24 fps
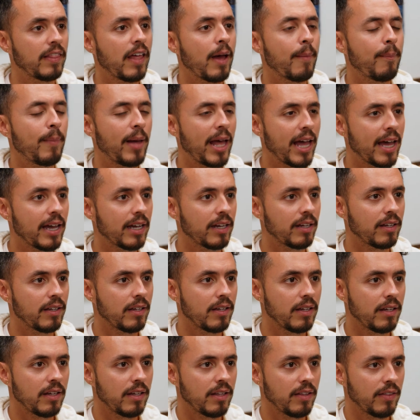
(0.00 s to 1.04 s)
And that bag
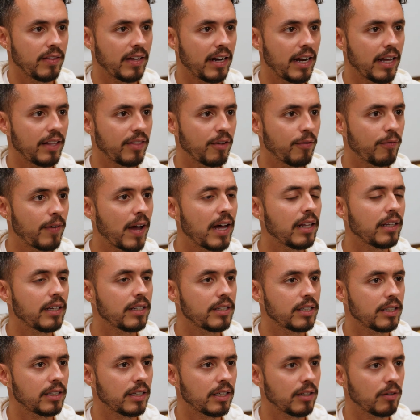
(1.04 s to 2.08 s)
that had the
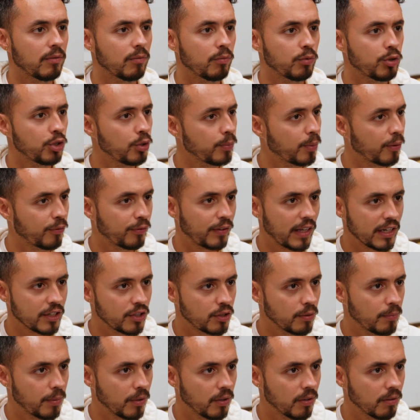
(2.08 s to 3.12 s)
phthalates in it, super
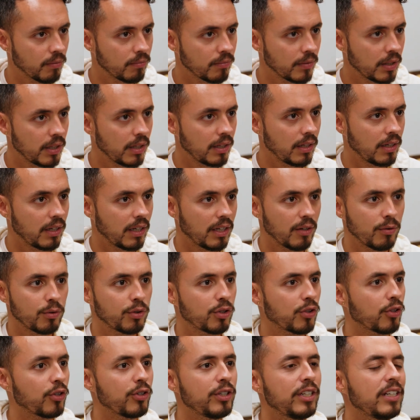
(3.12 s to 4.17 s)
flexible, it
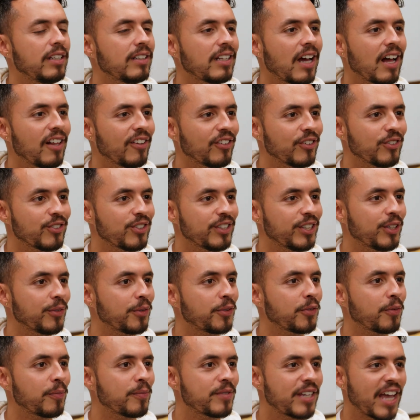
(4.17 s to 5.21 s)
was $13 and it
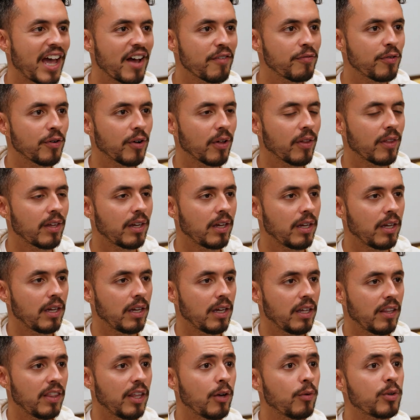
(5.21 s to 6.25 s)
was from Zaful.
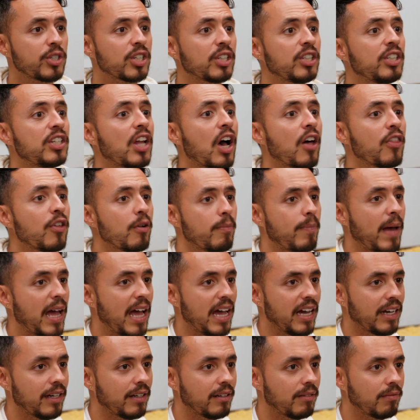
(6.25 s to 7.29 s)
There was another
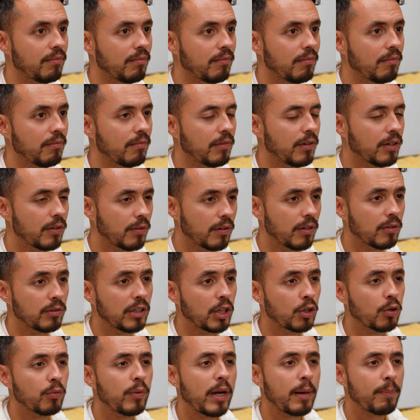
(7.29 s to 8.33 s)
bag, a
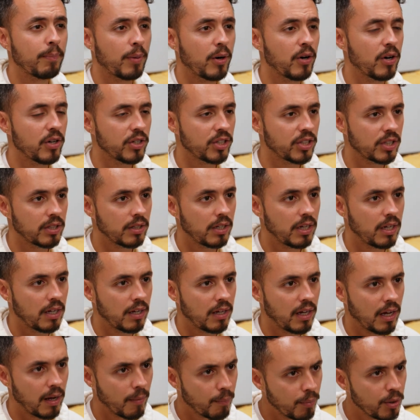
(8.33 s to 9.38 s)
little red purse,
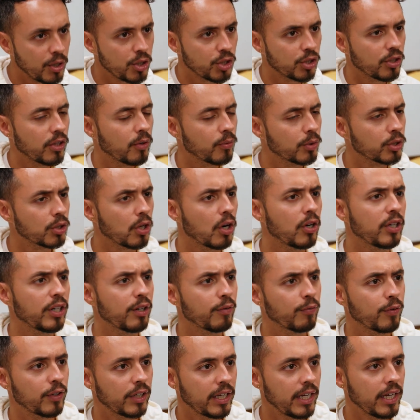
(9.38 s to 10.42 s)
I'm pretty sure that was
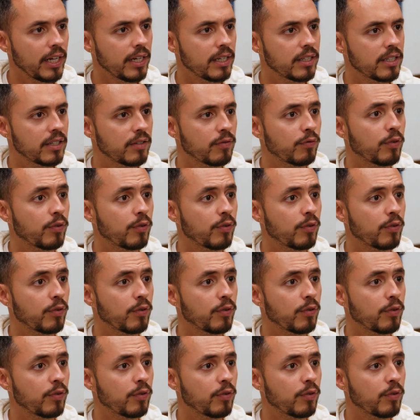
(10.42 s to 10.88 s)
targeted for kids